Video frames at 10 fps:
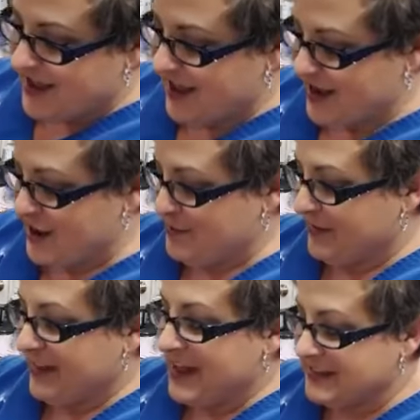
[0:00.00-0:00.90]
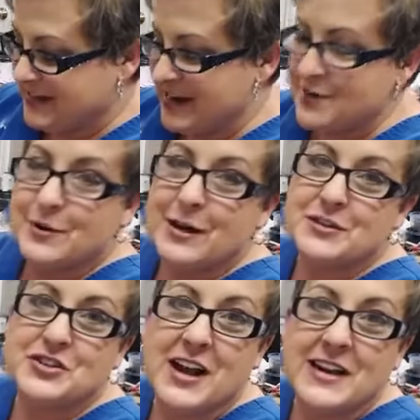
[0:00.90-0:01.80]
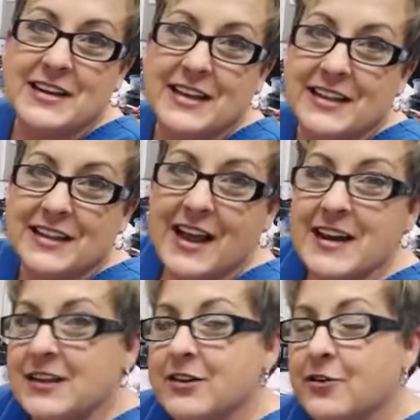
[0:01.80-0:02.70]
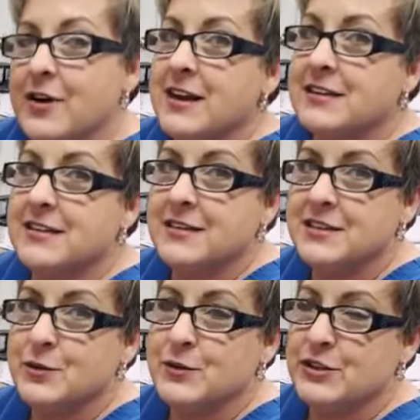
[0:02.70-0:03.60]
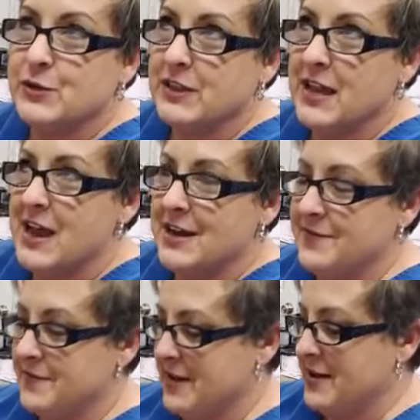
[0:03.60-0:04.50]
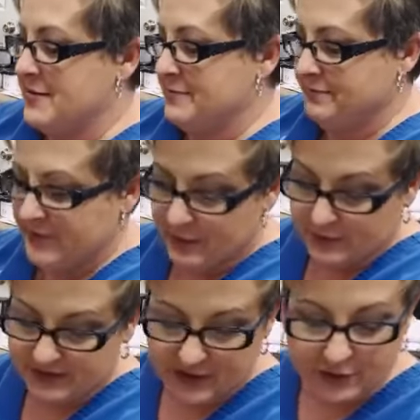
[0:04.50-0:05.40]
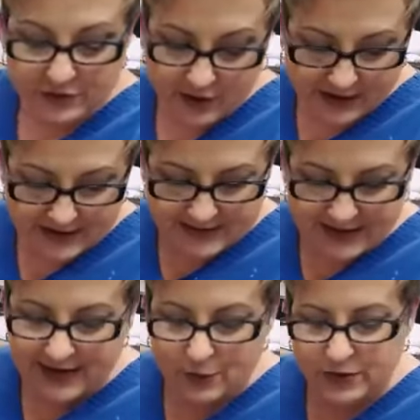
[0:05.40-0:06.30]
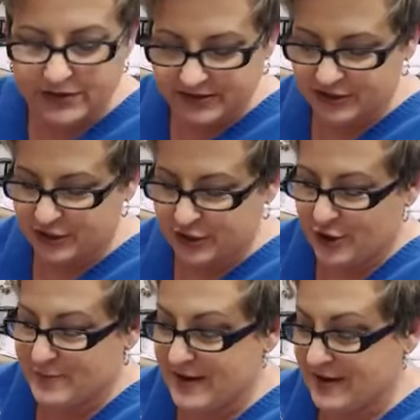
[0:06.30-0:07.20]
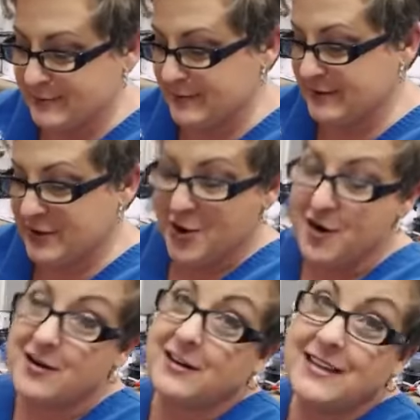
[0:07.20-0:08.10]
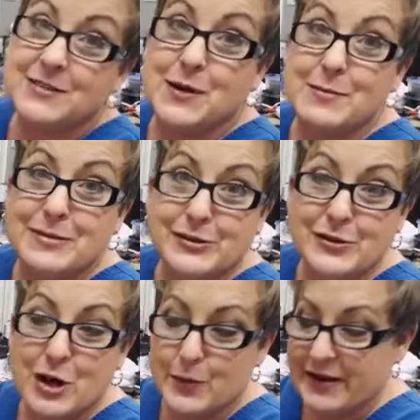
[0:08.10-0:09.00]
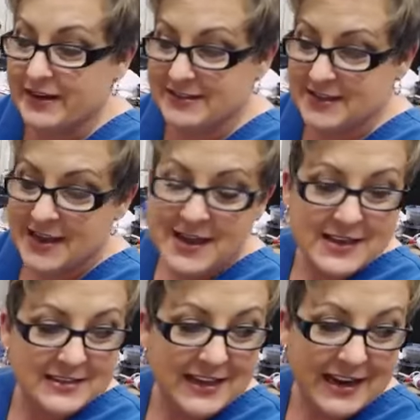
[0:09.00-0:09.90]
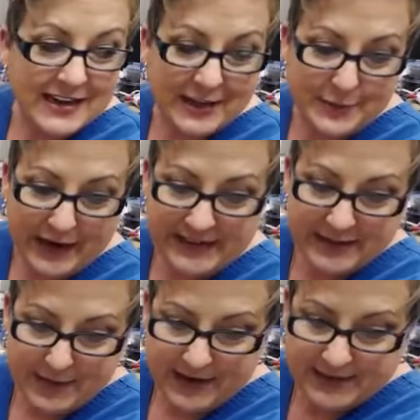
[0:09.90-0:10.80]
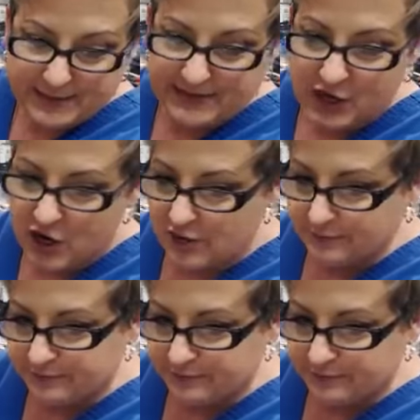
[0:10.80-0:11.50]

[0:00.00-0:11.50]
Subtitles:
Last night when I was trying to get the lighting correct to do a live, it was so dark outside, and I wanted to show y'all my husband's car because that's what I've been doing all week, is sanding and painting my husband's car,